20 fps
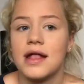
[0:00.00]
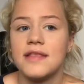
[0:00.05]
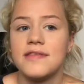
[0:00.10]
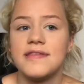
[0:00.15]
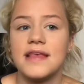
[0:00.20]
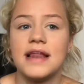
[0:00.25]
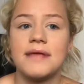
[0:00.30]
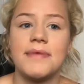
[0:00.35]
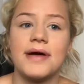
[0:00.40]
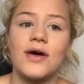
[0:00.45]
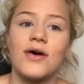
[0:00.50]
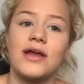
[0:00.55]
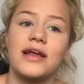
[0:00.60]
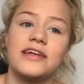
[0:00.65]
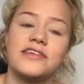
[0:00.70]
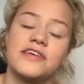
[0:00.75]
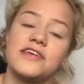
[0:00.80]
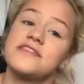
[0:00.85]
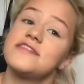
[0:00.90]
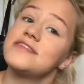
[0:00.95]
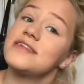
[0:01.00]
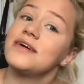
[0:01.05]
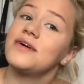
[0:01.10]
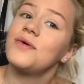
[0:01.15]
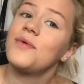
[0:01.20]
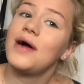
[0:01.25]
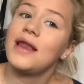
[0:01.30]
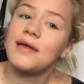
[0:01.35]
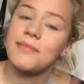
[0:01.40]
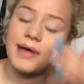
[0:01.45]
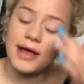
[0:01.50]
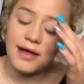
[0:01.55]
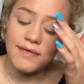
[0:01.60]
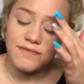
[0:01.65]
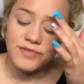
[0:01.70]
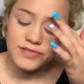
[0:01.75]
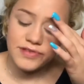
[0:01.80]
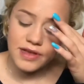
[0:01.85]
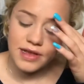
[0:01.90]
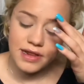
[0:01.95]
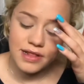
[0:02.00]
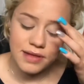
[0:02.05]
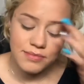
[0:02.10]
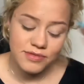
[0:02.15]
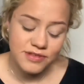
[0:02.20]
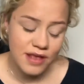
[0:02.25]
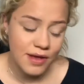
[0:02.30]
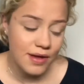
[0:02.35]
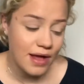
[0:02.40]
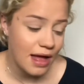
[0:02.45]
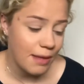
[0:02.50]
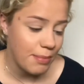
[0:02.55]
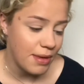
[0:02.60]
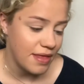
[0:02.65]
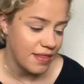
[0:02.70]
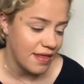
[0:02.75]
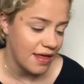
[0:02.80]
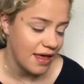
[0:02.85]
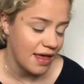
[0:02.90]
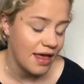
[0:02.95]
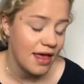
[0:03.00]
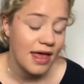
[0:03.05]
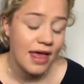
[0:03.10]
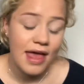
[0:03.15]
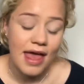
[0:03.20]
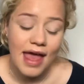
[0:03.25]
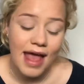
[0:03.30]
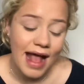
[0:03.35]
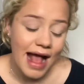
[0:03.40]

It's still at my college, so it's still well in my comfort zone, and I'm so happy that